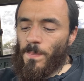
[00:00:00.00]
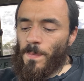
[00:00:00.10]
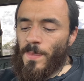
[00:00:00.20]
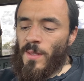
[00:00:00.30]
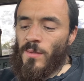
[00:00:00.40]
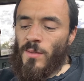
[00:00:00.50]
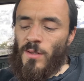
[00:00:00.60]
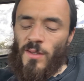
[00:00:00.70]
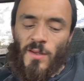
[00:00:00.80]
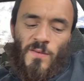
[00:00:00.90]
I think it's
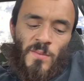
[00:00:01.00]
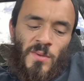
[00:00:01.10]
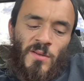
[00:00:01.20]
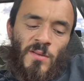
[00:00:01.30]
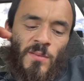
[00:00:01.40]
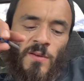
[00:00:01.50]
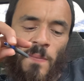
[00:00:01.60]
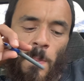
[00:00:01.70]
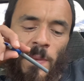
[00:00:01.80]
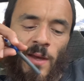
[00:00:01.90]
like to give somebody something.
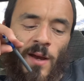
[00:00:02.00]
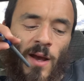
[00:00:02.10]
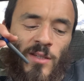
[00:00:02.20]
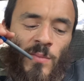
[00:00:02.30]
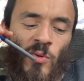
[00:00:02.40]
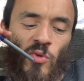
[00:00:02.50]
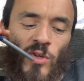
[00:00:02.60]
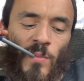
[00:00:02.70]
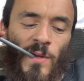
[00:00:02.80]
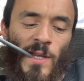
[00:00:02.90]
He accosted me with
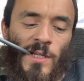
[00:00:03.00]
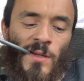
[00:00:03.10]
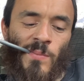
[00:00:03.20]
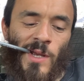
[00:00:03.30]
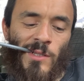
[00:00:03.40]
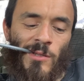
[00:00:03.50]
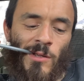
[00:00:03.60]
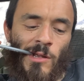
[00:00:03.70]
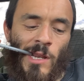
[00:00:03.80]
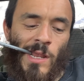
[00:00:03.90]
trepidation and passed on.